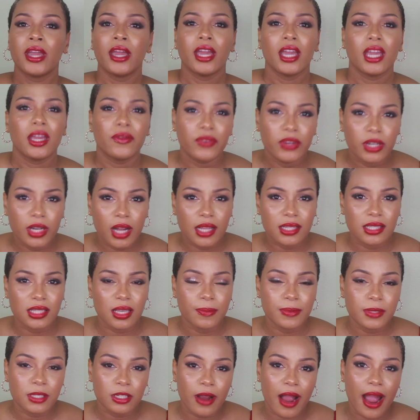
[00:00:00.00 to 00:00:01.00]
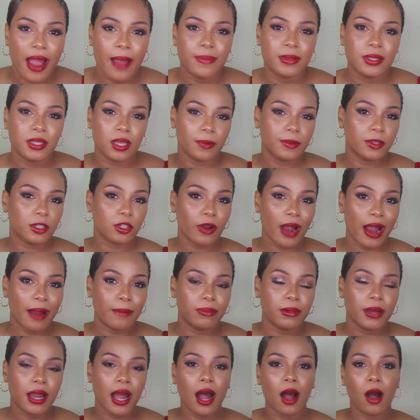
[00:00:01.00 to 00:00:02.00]
If you're not subscribed,
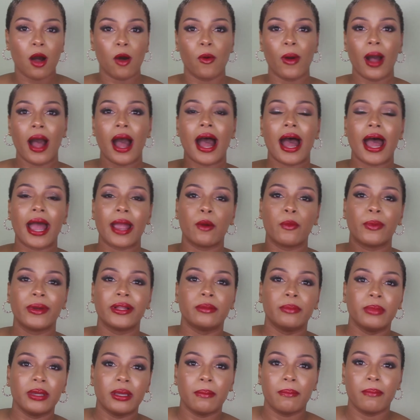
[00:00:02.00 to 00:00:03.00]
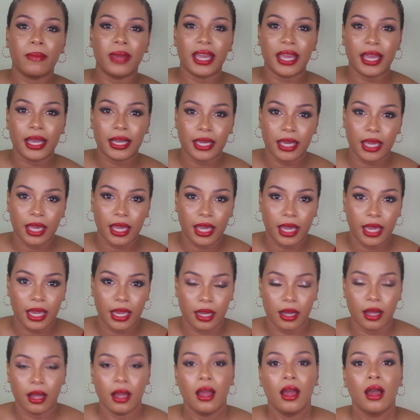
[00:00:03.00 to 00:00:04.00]
subscribe now. I will be
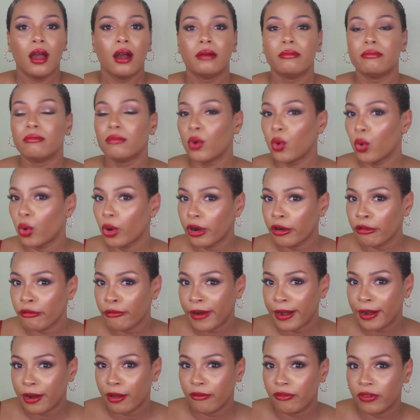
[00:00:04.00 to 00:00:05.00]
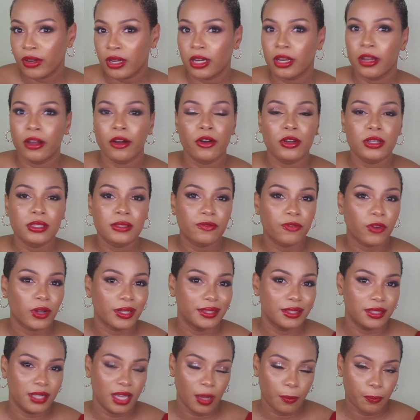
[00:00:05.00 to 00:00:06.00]
making more reno videos for
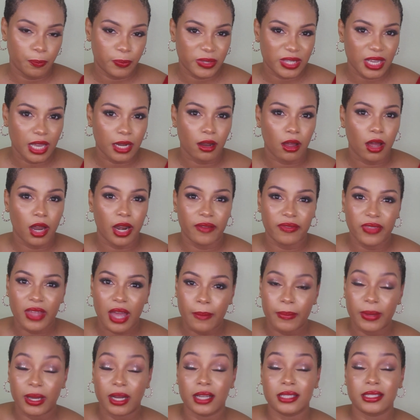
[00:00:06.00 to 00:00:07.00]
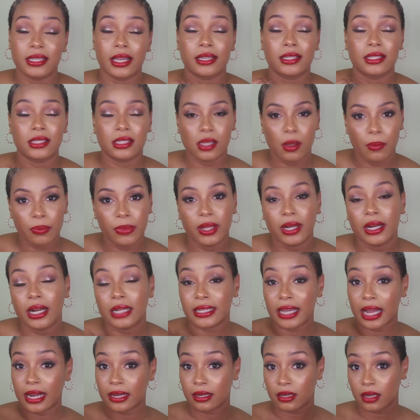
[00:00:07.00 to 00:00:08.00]
tips and all of that, because that's something that
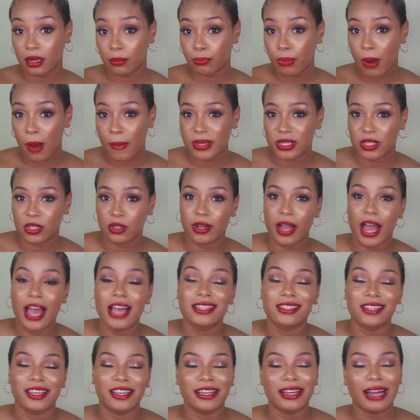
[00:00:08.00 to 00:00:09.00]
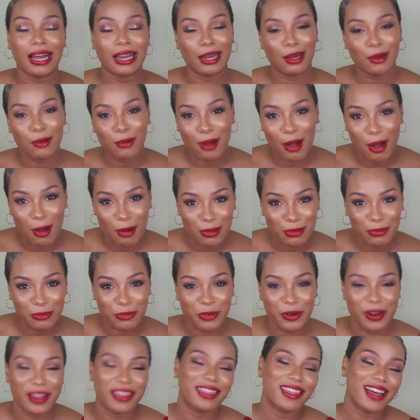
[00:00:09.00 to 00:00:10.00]
I did promise you guys, so you can look out
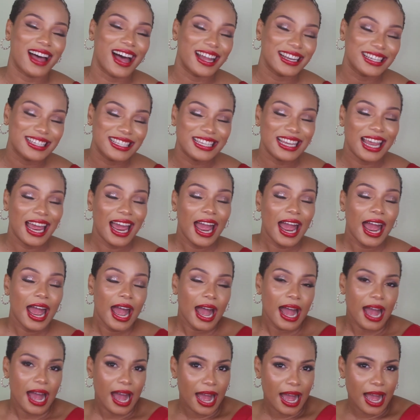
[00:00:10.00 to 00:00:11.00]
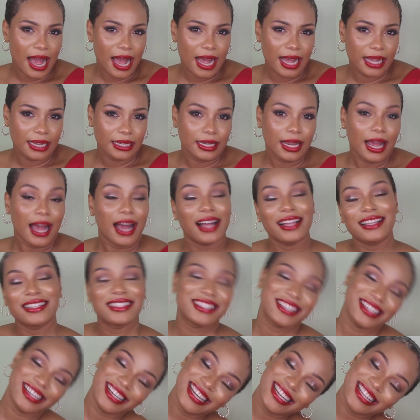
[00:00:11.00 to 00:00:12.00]
for that. And I'll
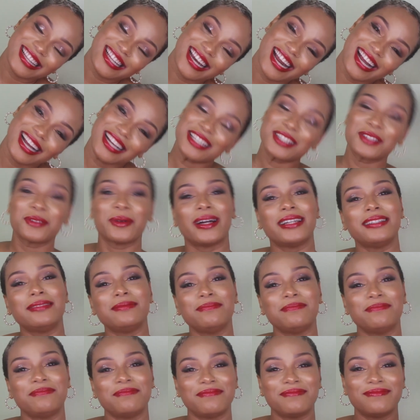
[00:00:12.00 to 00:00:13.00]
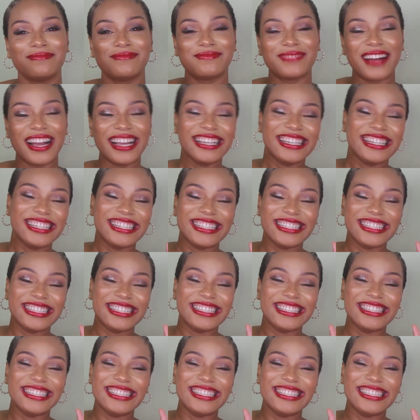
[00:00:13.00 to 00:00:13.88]
see you in the next one. Bye!